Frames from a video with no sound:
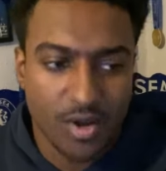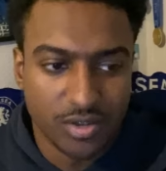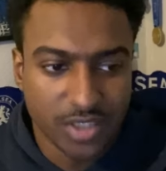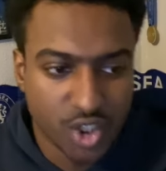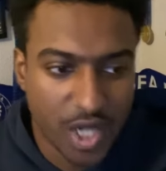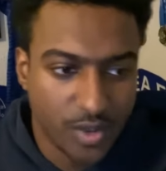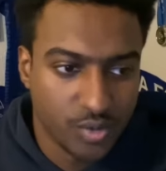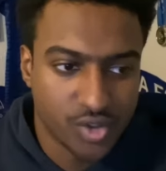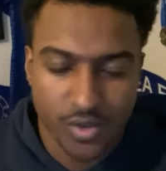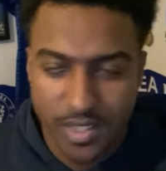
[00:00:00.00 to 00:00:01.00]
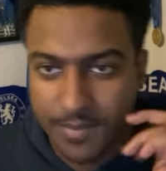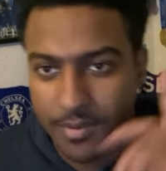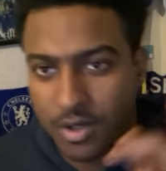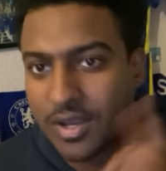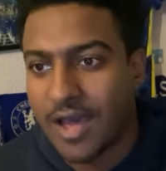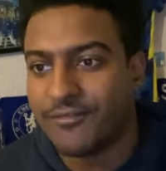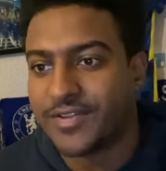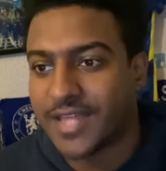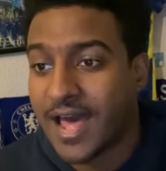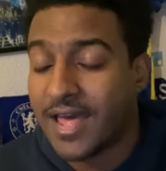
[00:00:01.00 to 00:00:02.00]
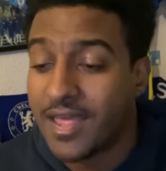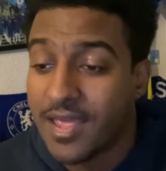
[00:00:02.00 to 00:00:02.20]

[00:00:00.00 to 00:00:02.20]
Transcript: on the channel. So keep a lookout for that.